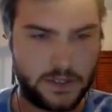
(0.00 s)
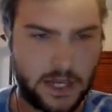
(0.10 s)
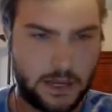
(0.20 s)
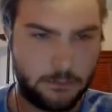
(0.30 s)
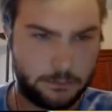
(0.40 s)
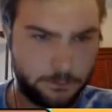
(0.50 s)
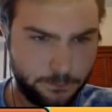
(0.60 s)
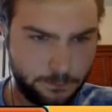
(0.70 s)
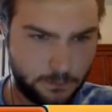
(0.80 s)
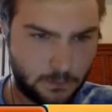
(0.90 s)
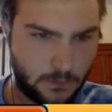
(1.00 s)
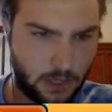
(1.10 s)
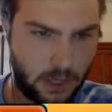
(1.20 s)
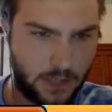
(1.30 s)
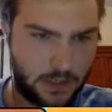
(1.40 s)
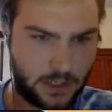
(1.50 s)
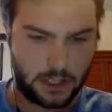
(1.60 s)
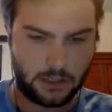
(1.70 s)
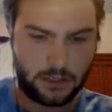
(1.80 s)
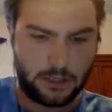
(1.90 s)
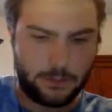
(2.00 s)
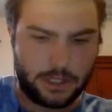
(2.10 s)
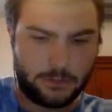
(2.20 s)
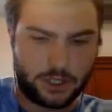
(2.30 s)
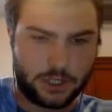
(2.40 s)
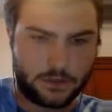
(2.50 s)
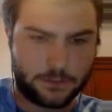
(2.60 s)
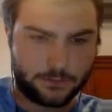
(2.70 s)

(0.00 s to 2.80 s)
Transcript: guy. And looking at my damage calcs,